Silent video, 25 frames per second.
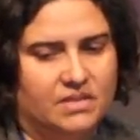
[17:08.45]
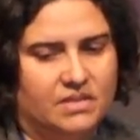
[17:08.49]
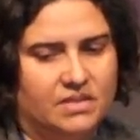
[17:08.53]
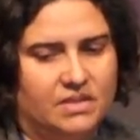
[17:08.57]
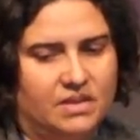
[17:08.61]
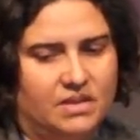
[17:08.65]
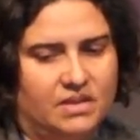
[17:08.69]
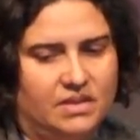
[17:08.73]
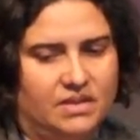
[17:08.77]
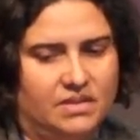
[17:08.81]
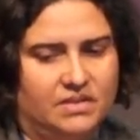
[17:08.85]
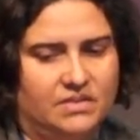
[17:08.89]
the
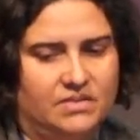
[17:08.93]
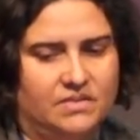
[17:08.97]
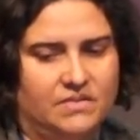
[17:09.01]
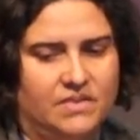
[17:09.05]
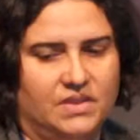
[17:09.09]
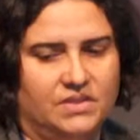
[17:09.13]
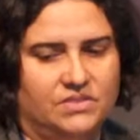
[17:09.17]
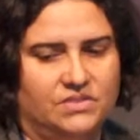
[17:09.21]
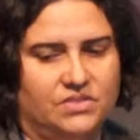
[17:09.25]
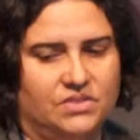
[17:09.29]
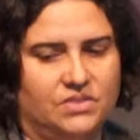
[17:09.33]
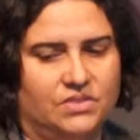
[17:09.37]
study
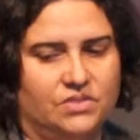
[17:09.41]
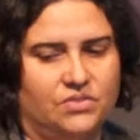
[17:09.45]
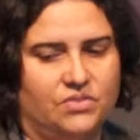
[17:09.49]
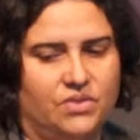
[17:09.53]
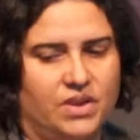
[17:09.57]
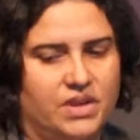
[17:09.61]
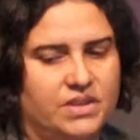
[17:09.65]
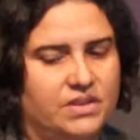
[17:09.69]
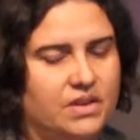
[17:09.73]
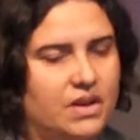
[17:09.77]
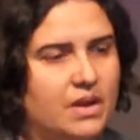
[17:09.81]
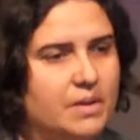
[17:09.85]
intervention
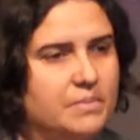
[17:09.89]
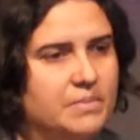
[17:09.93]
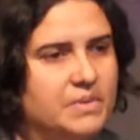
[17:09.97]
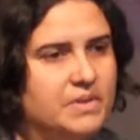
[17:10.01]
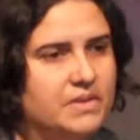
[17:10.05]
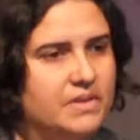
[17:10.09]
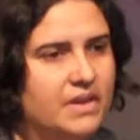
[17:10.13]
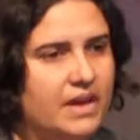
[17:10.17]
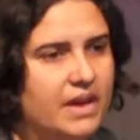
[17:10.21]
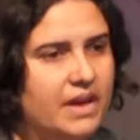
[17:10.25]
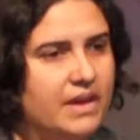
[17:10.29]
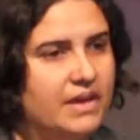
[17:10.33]
3 times
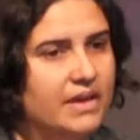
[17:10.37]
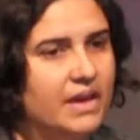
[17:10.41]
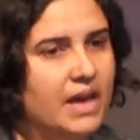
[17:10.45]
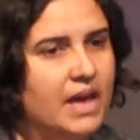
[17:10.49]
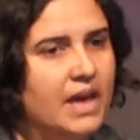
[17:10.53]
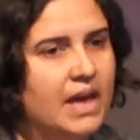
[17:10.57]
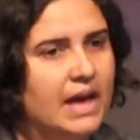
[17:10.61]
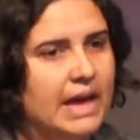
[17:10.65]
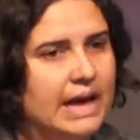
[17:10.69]
a day,